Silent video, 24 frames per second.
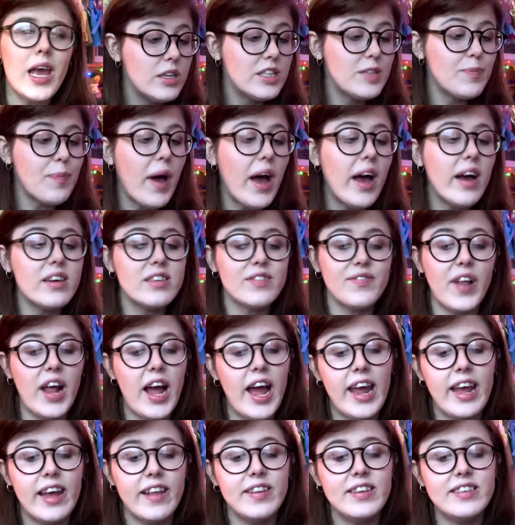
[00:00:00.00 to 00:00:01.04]
Sparks
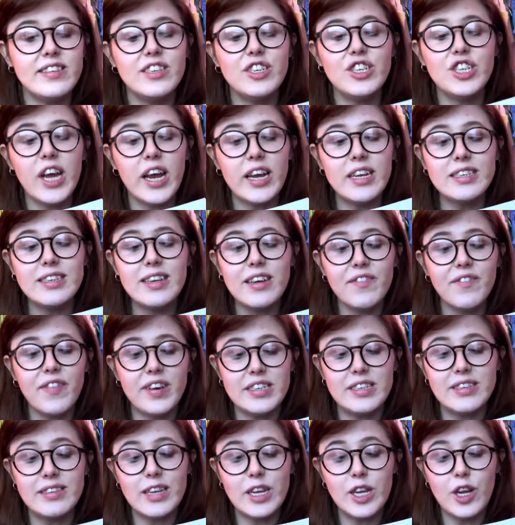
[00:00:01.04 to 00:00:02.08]
Fly in this enchanting
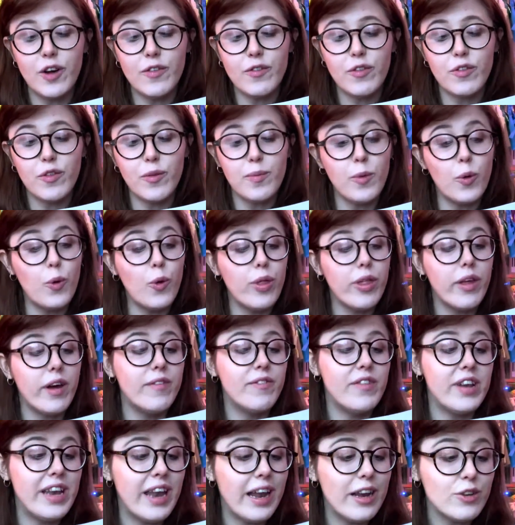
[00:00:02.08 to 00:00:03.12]
fantasy novel from the author of
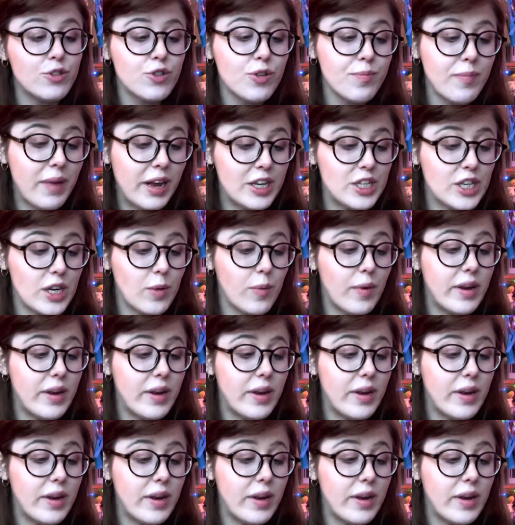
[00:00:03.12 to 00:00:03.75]
A Natural Magic,